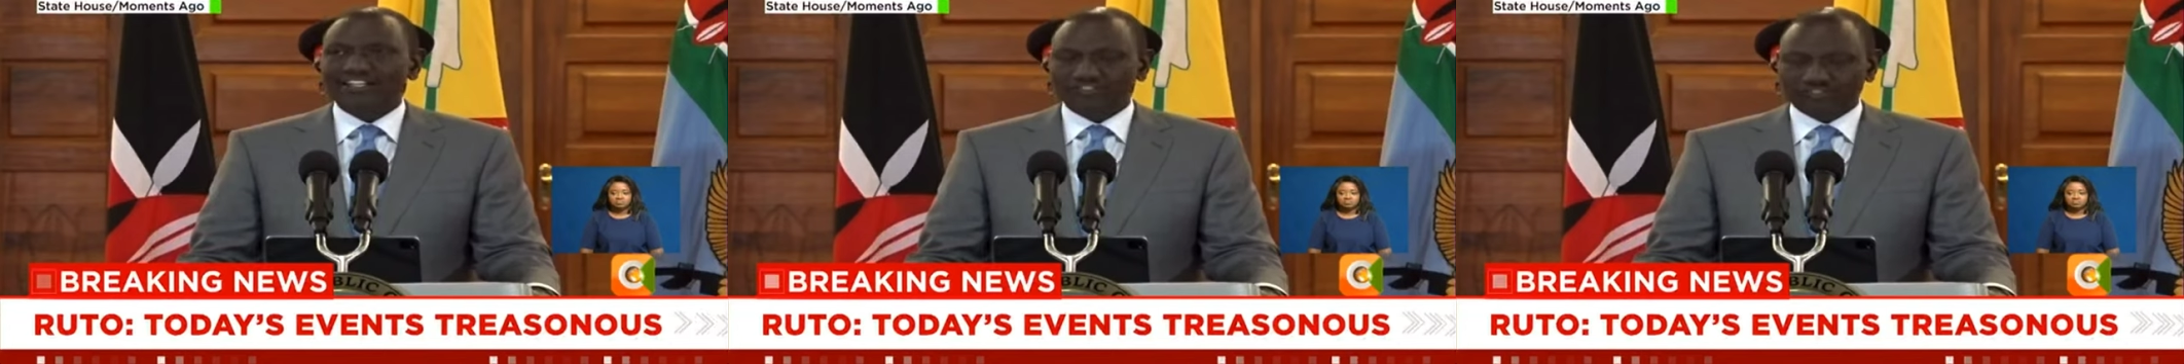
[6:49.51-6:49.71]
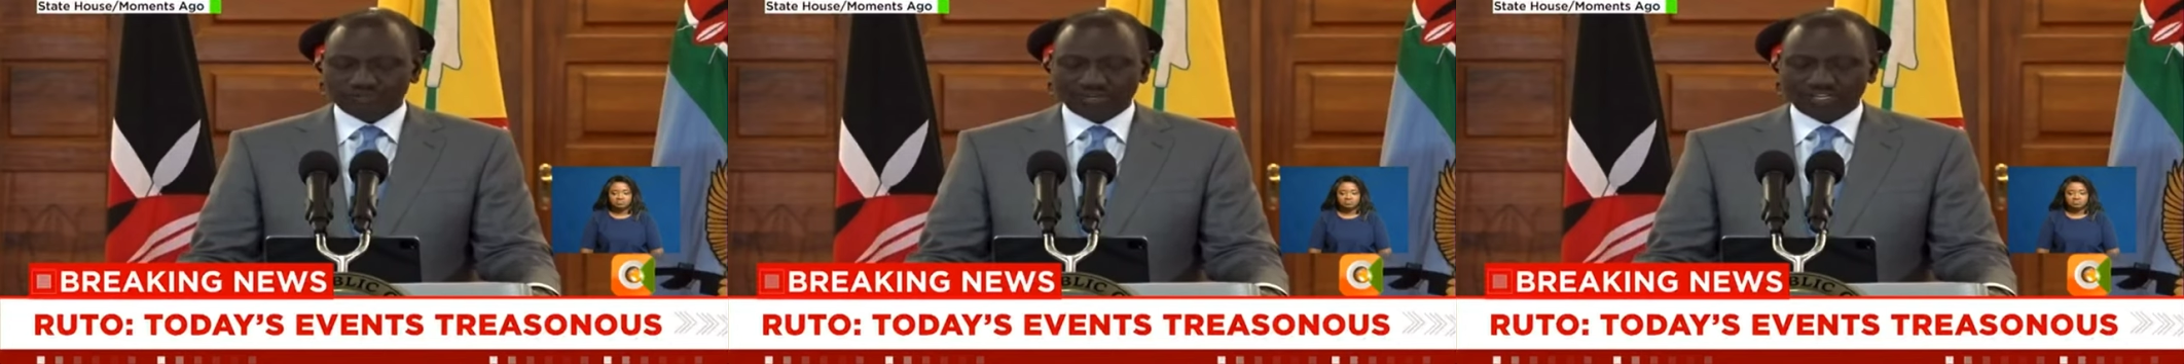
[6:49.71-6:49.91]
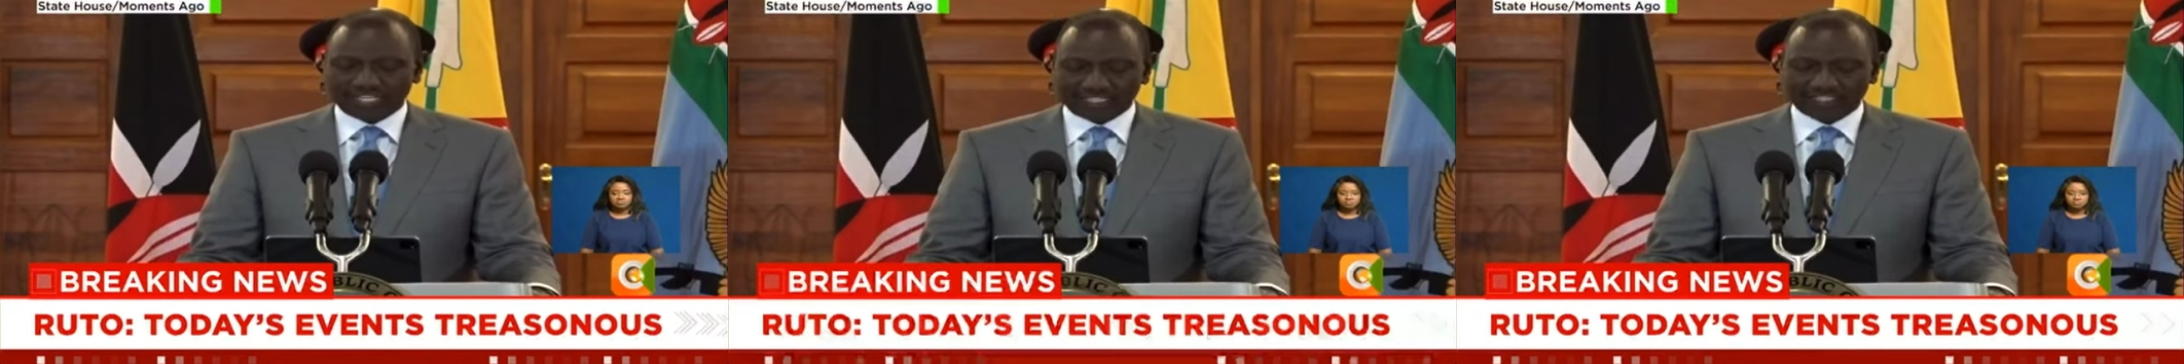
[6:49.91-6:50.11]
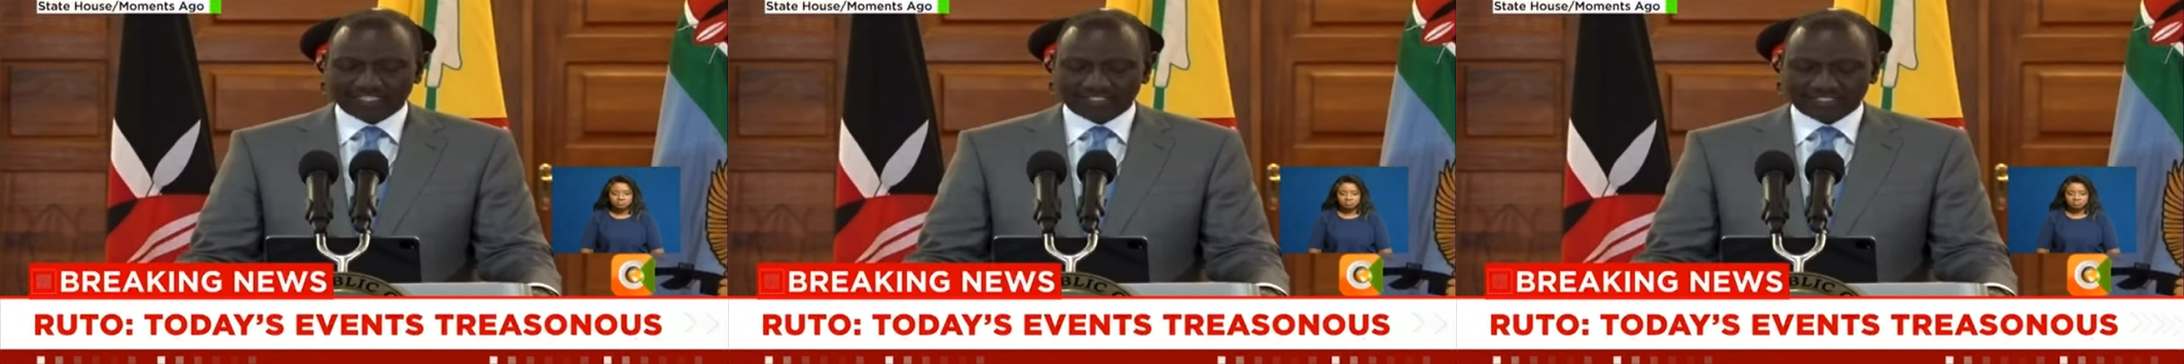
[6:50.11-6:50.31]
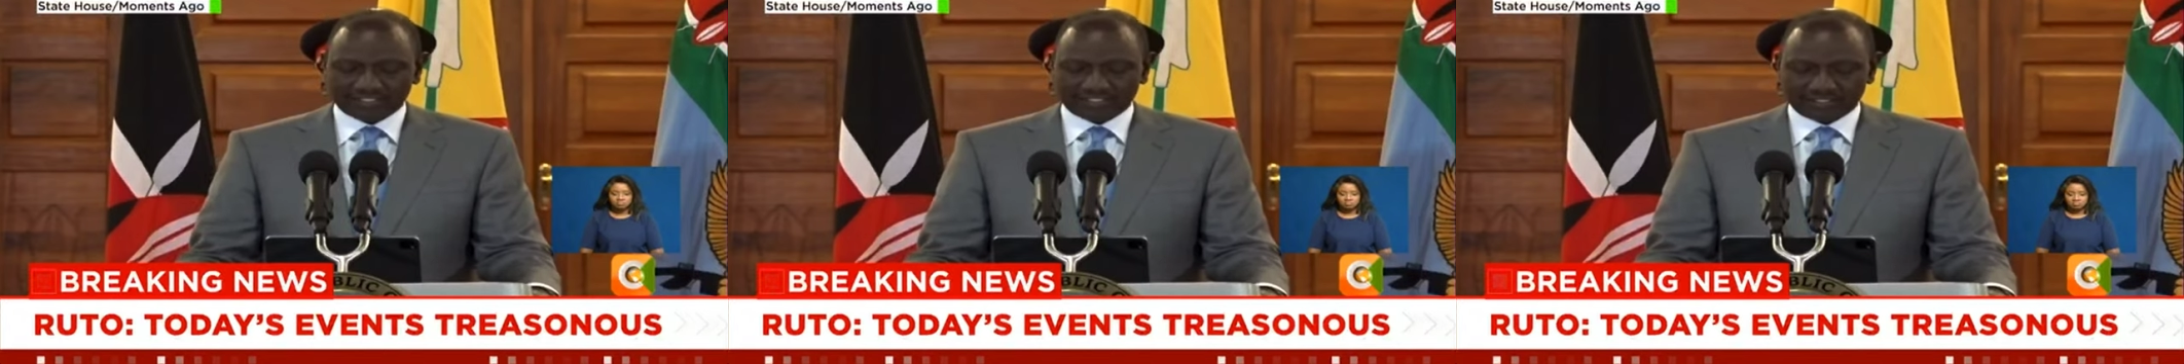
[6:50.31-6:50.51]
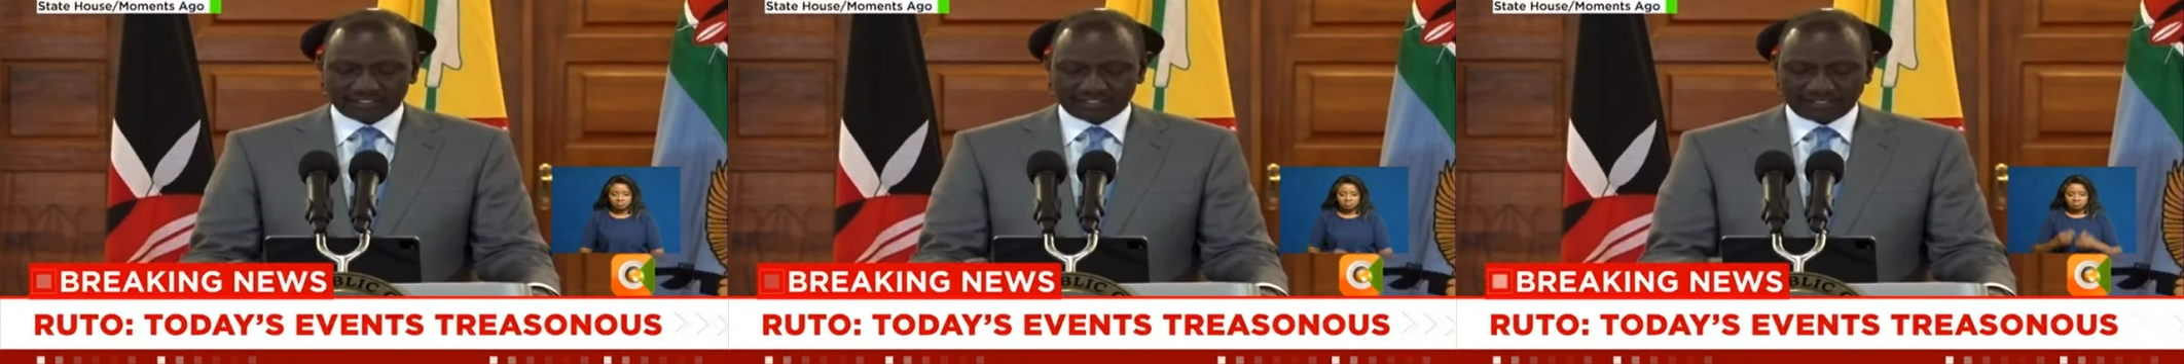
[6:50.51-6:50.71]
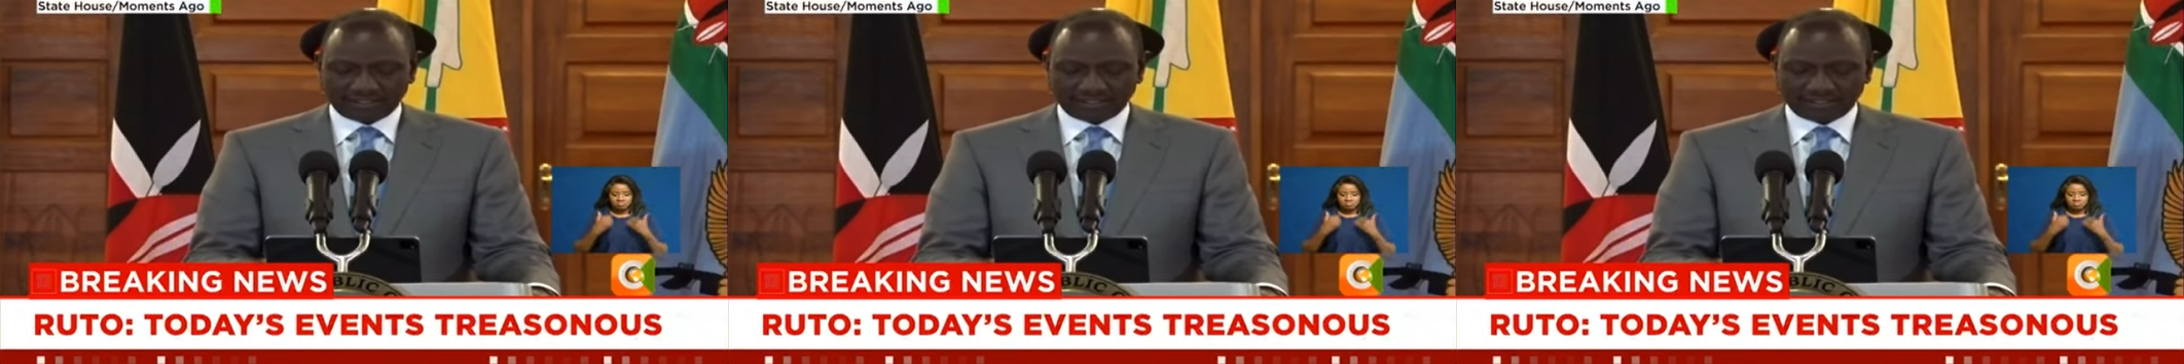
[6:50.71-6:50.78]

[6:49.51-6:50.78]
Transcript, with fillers: assure Kenyans